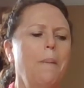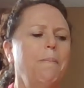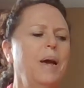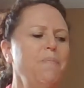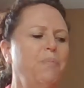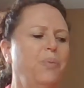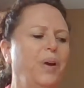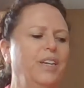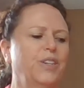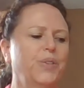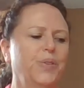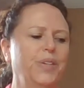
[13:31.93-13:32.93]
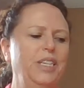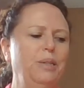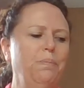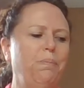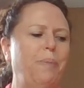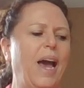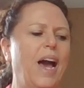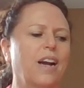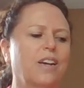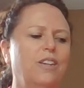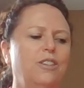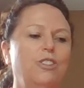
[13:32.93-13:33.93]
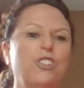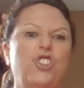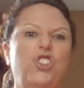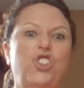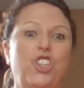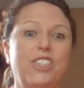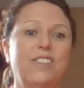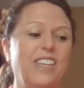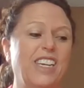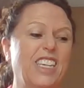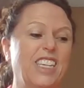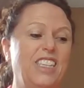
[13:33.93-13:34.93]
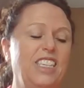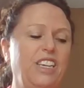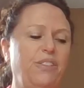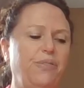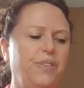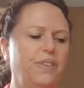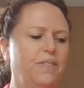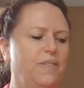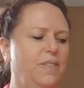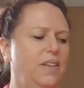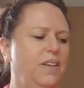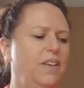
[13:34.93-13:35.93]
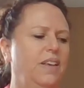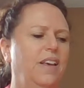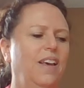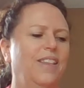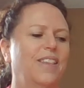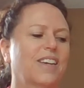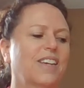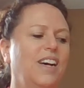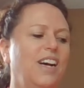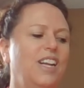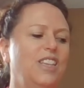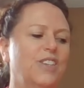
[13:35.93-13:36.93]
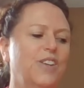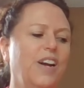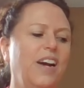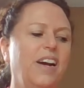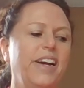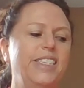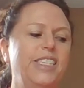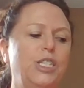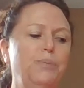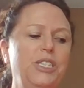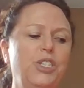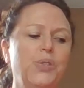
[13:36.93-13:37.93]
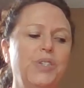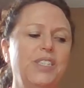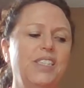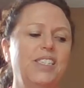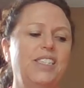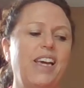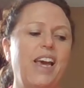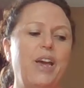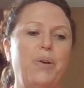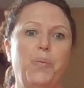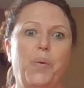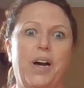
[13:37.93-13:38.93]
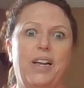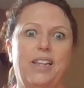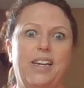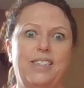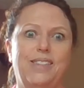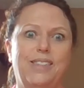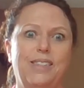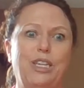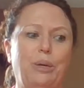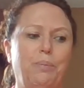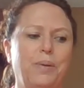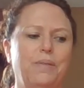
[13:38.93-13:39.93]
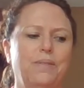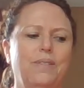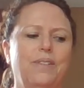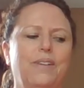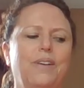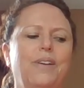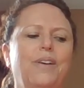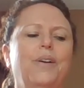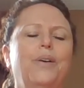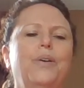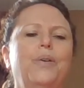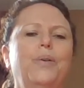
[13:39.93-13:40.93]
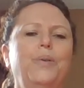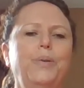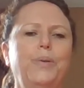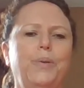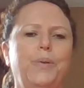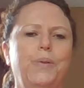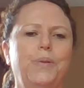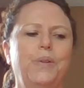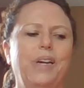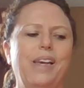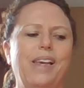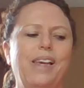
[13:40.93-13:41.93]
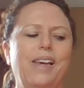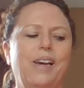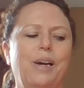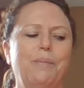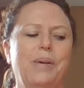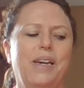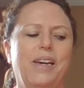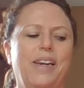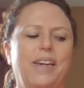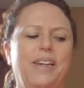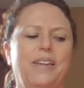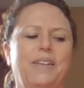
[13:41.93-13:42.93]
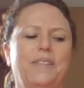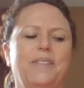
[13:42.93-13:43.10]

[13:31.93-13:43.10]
My bright green back looks just like a leaf. The color hides me during the day while I sleep. Who am I?